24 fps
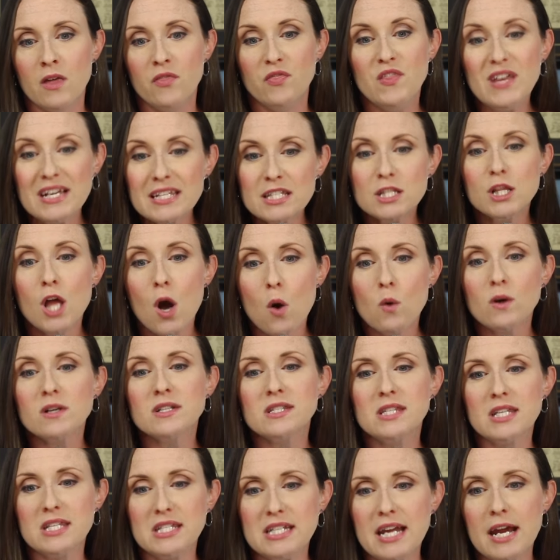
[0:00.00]
This
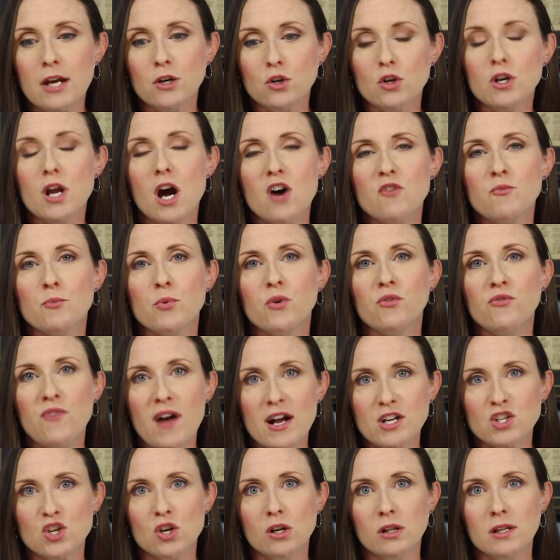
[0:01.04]
lowers the standard of
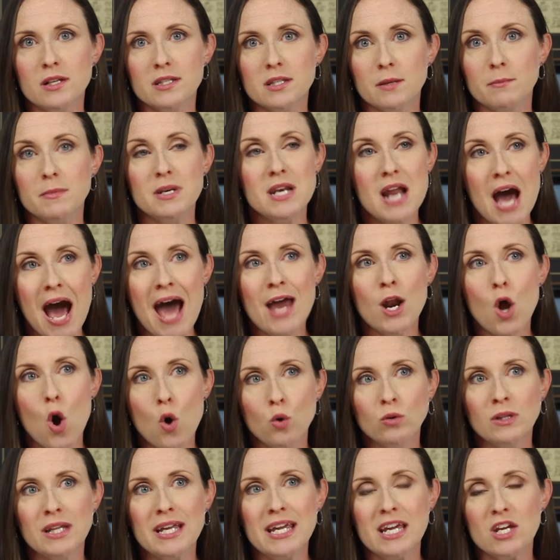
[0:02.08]
professionalism, not
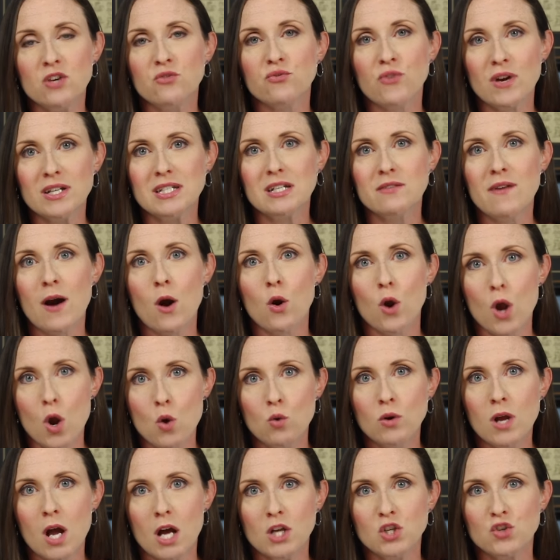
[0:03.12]
only in front of our
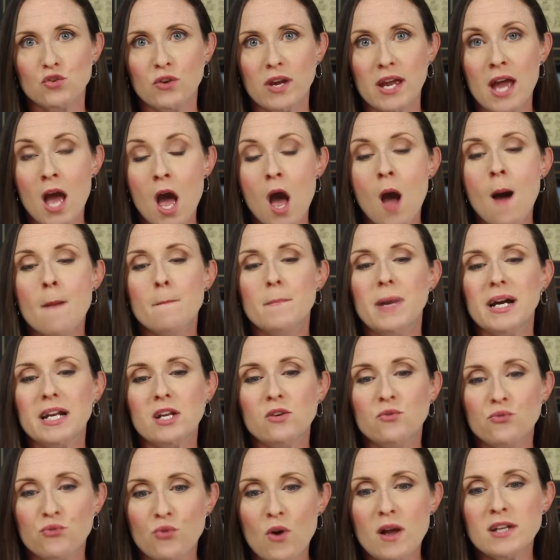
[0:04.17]
own country, but
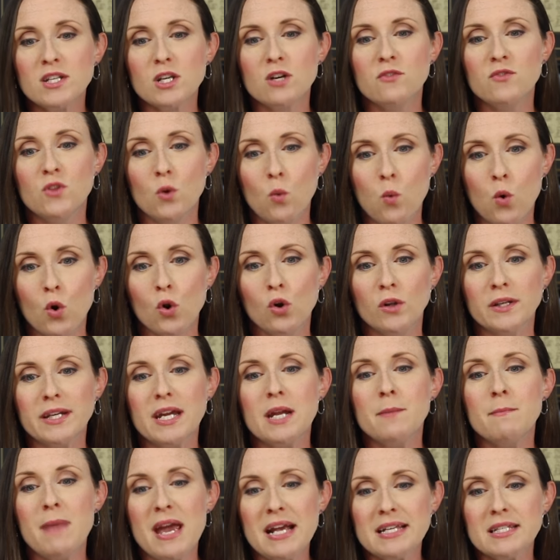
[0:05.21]
in front of the world.
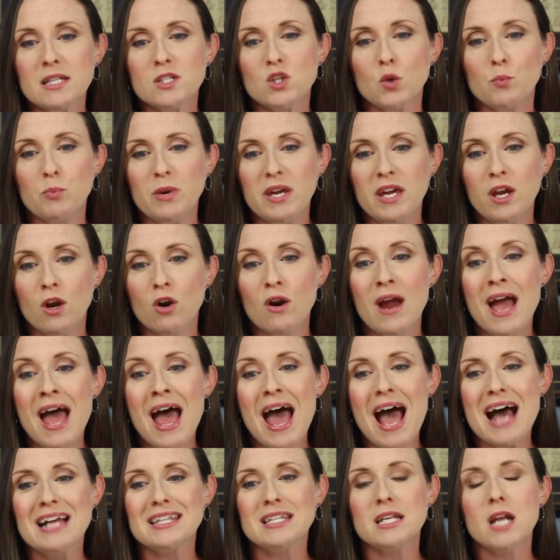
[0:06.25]
It makes us appear
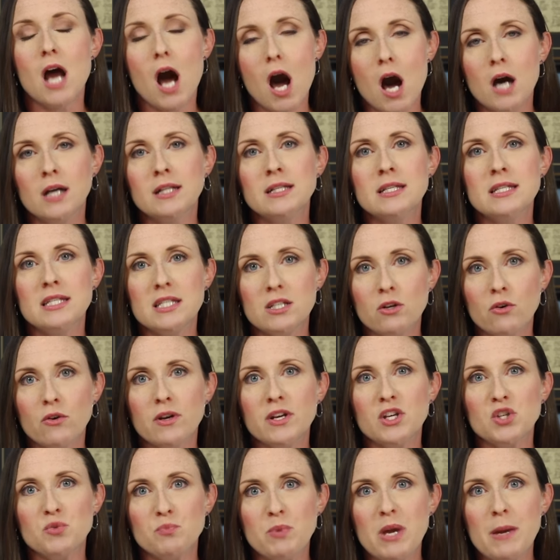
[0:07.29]
as an
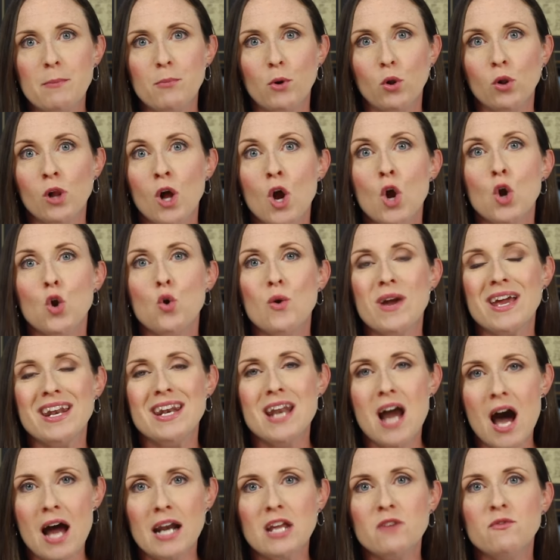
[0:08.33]
unserious people who
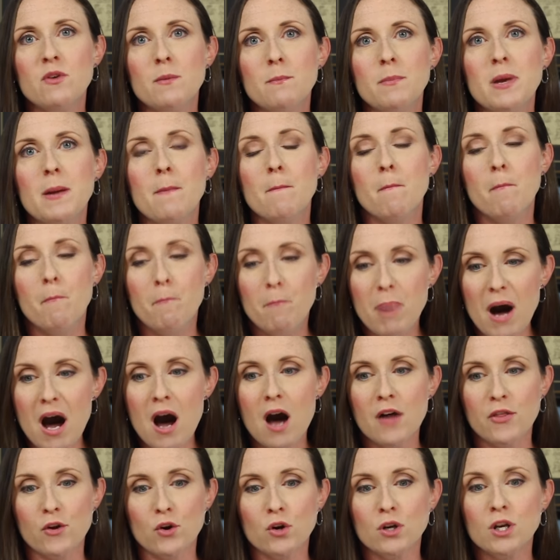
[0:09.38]
cannot even be
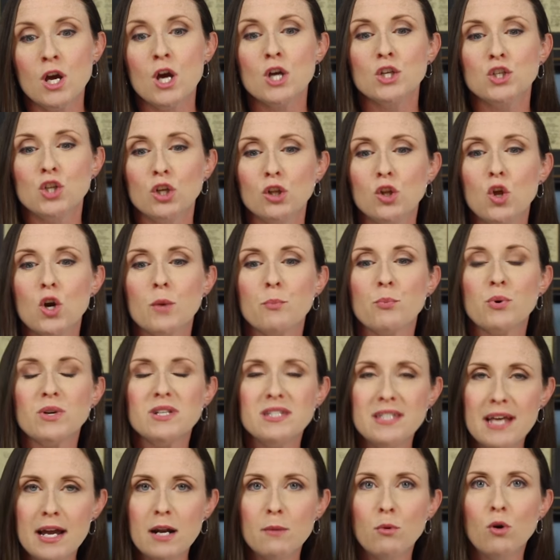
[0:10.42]
bothered to look
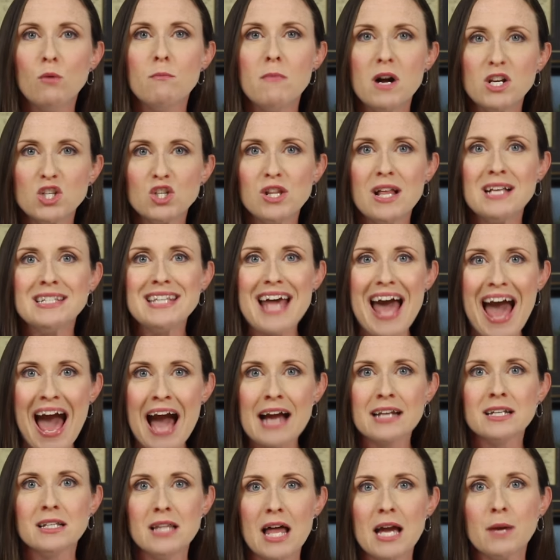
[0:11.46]
presentable, much less
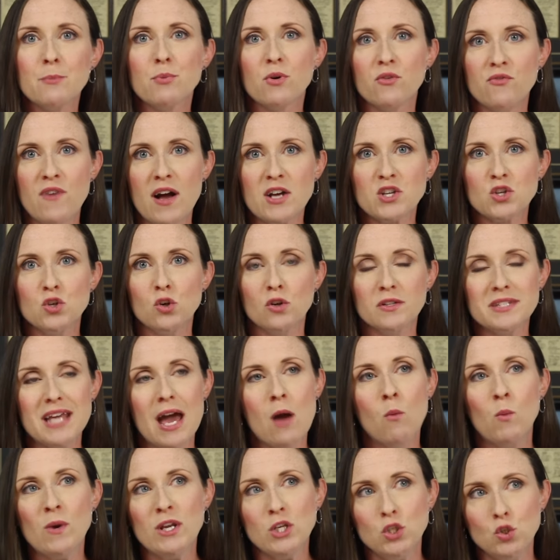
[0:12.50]
act like professionals,
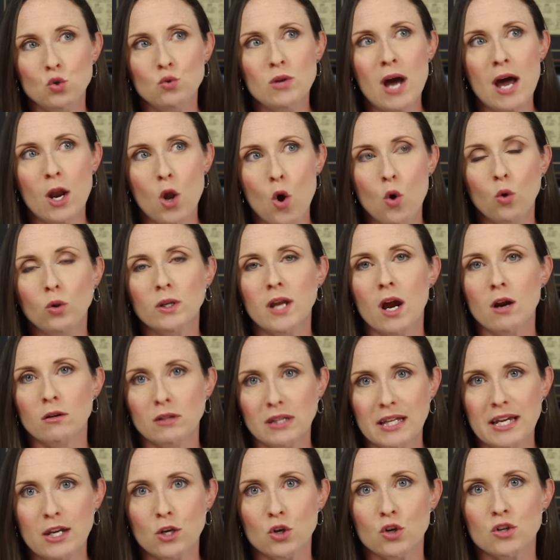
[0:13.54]
and we do not hold our
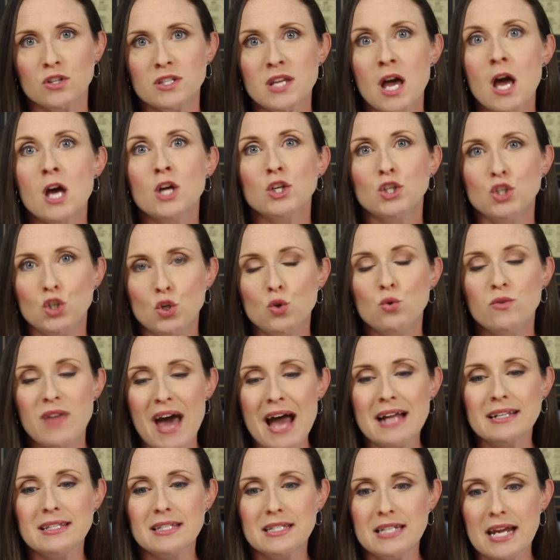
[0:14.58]
leaders to
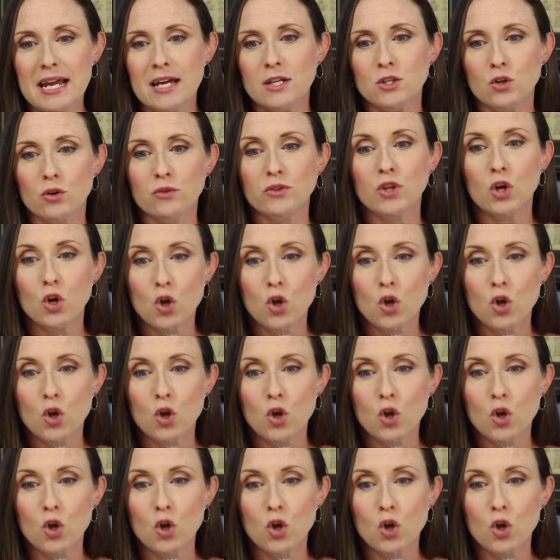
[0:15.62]
that standard.